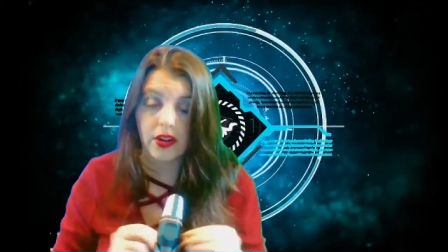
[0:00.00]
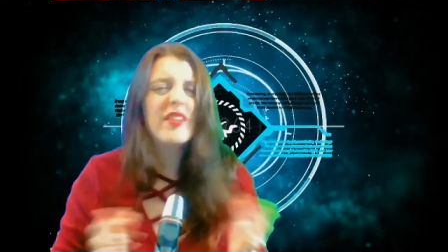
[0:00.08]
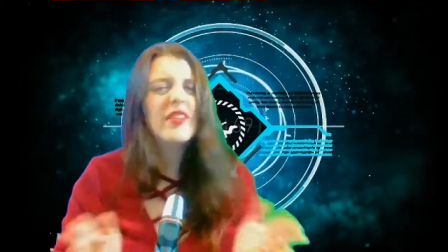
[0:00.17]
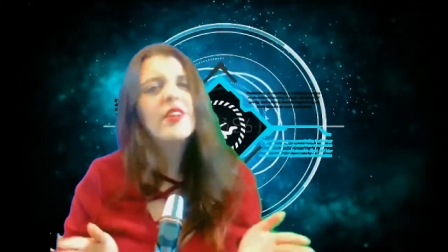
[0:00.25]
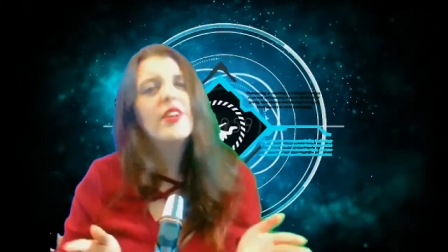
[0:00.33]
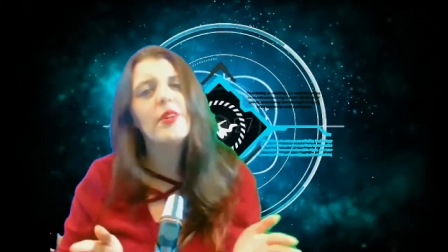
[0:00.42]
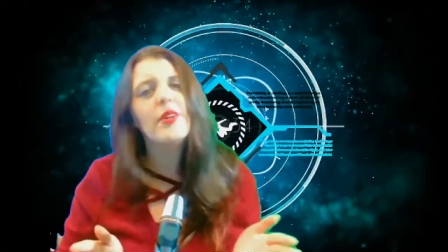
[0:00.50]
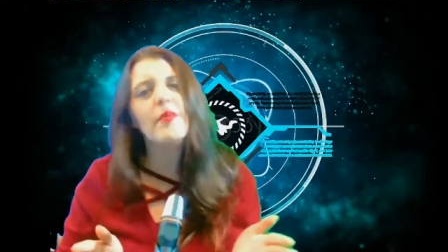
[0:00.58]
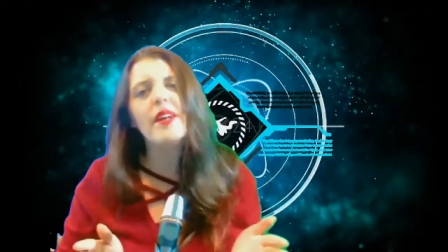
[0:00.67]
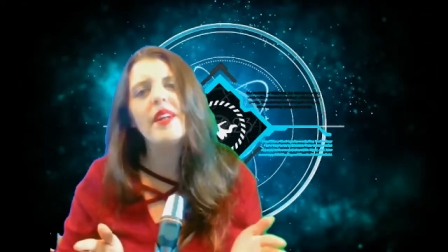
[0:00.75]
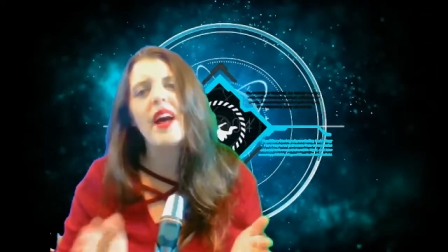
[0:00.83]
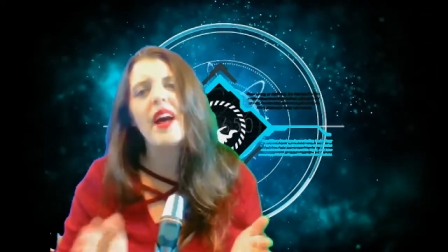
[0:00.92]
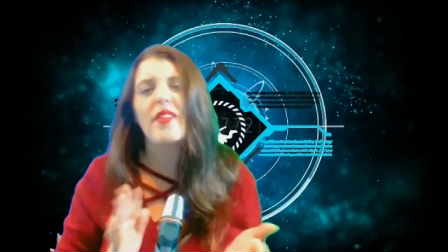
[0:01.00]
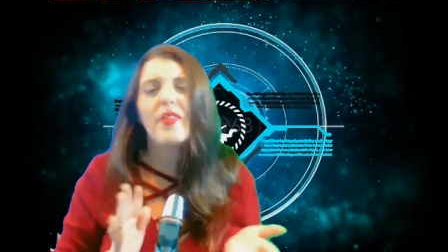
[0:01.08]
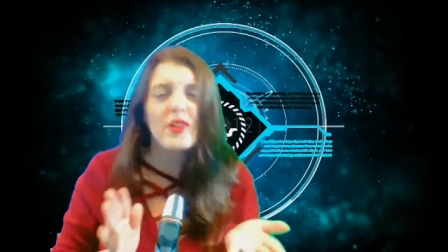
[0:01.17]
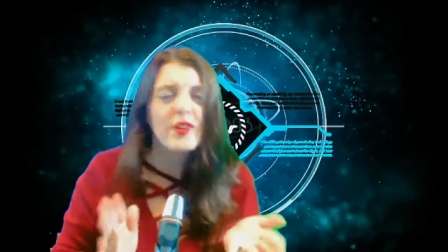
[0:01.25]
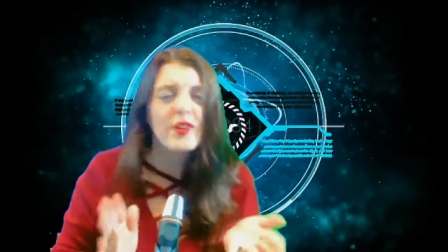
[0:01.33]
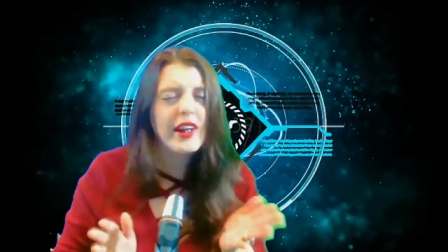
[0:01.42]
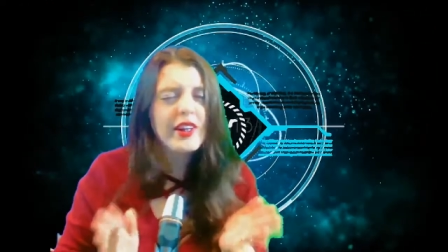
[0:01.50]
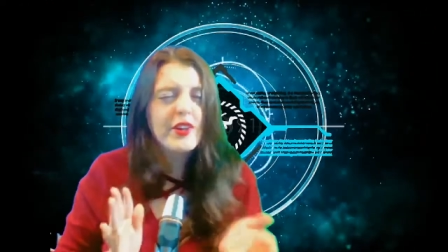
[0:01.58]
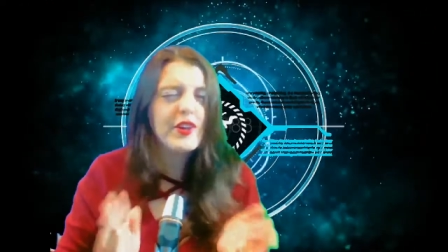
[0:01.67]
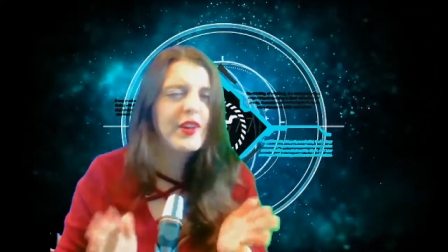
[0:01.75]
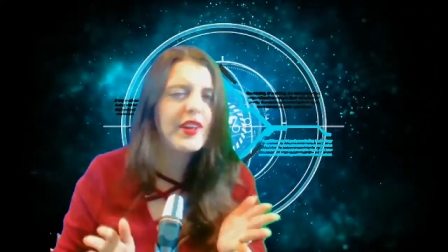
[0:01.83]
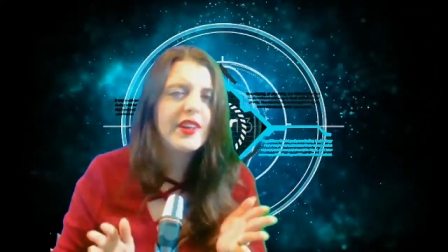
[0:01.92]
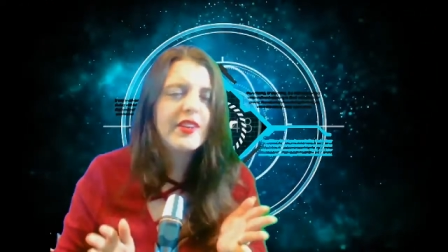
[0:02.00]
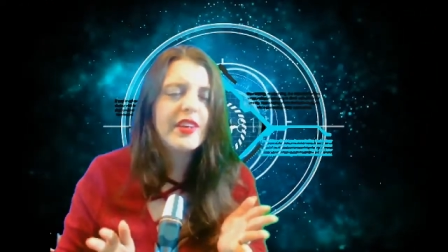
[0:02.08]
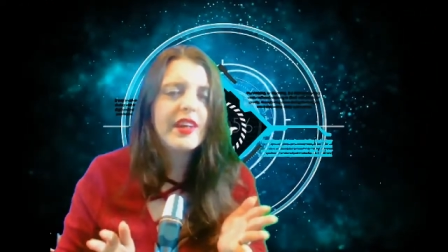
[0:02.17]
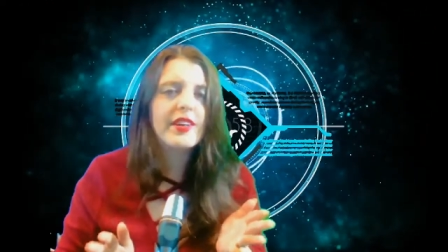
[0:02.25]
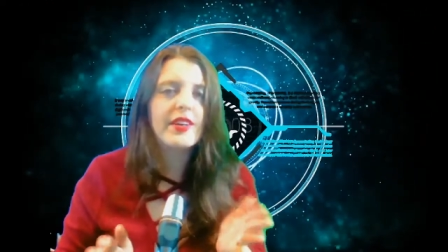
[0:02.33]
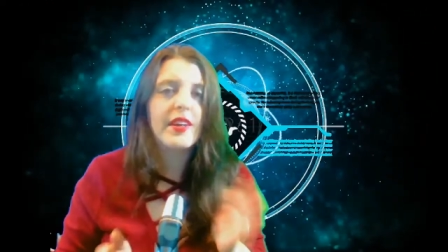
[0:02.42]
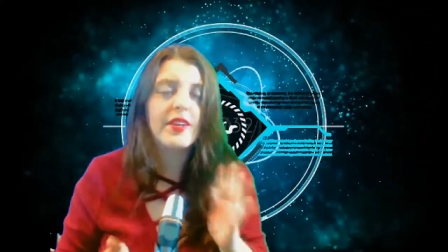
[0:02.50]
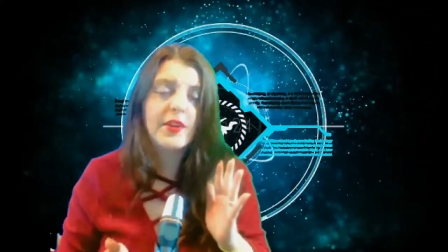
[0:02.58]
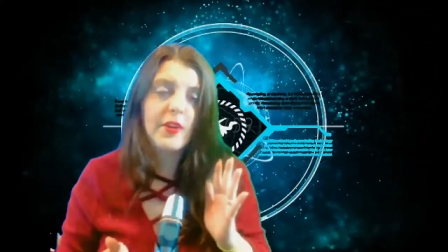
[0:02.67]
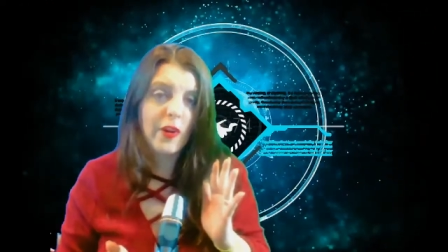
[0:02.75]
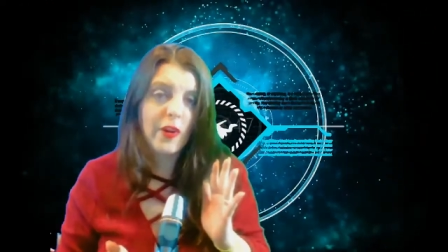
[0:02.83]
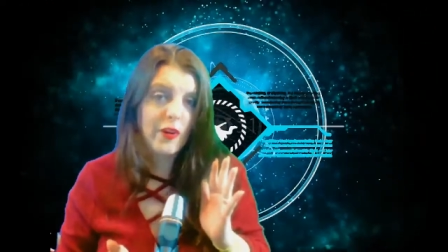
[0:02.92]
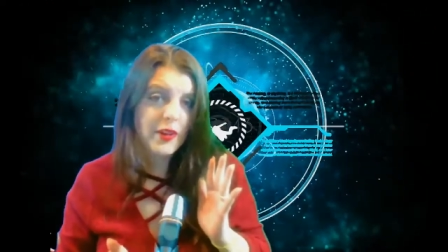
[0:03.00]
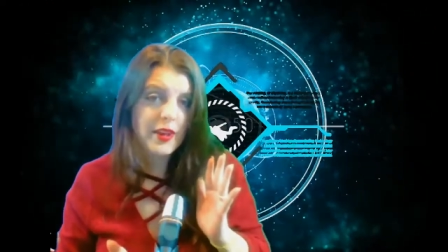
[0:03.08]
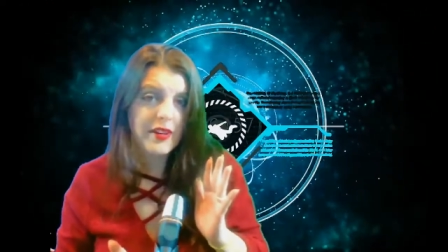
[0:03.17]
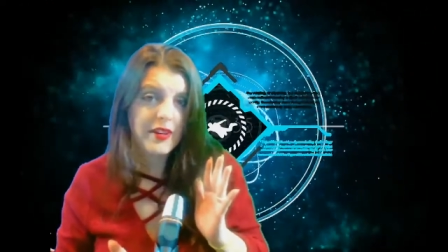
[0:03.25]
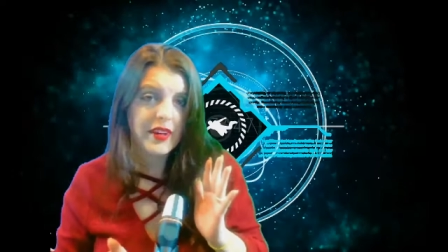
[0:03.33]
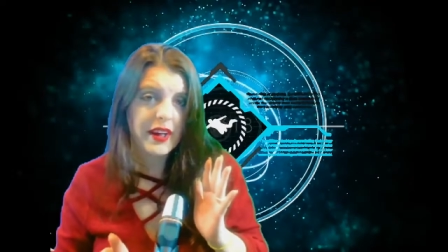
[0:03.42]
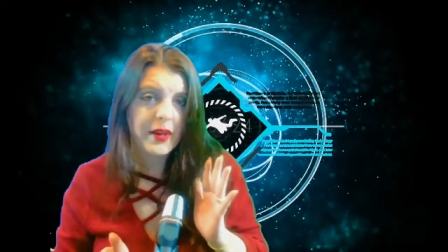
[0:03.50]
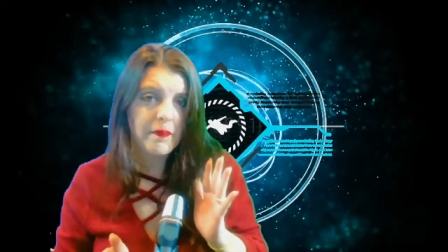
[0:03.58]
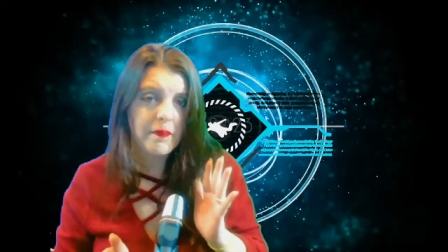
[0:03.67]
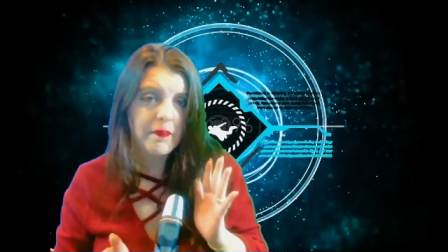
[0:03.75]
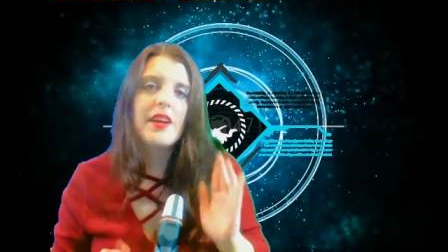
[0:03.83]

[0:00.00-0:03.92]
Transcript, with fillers: There's also been other strange theories like the cult theory